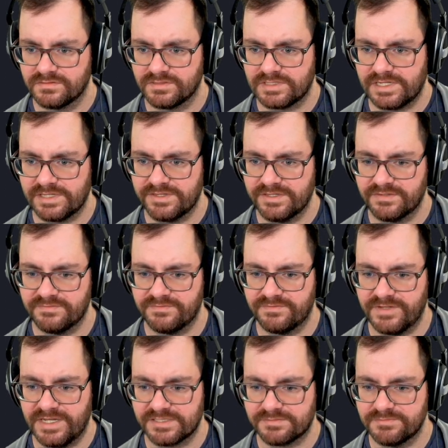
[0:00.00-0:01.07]
I think the
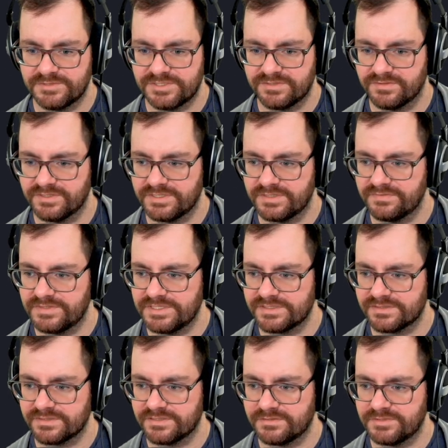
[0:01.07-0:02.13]
vast majority of these
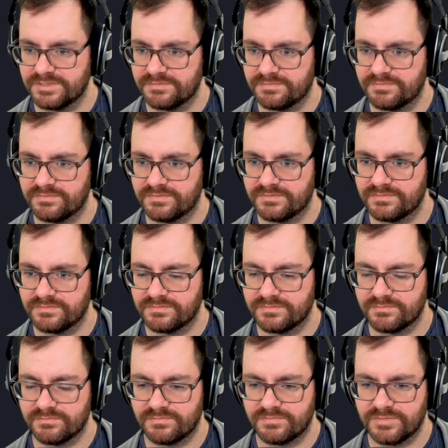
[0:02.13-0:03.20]
are going to be the
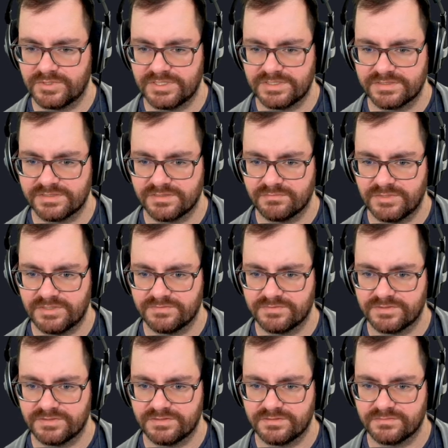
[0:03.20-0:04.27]
placing
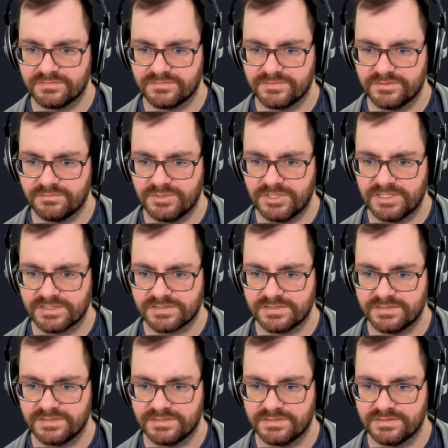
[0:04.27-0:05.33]
buffer. Reveal blocks
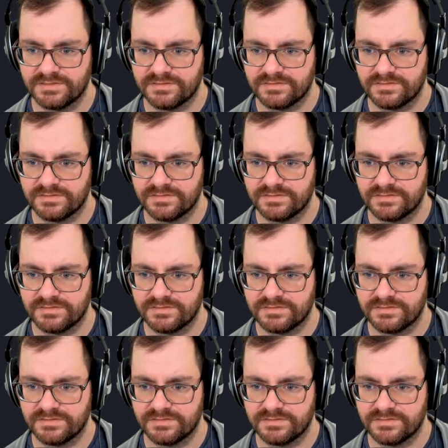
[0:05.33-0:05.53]
in.